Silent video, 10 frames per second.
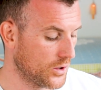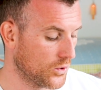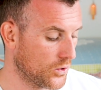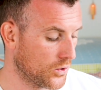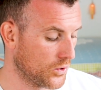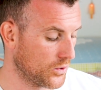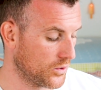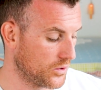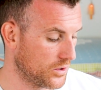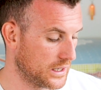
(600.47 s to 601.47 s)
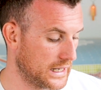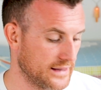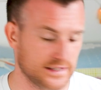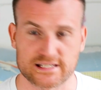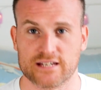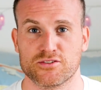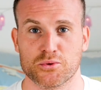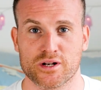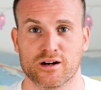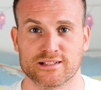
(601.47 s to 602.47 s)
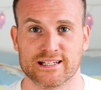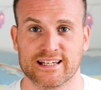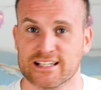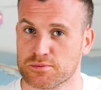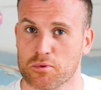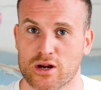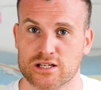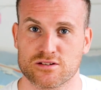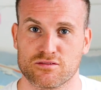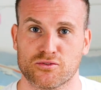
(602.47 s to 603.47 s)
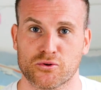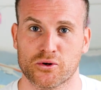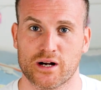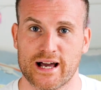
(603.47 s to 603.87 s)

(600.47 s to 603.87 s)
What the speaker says: or this gives you an idea, inspiration for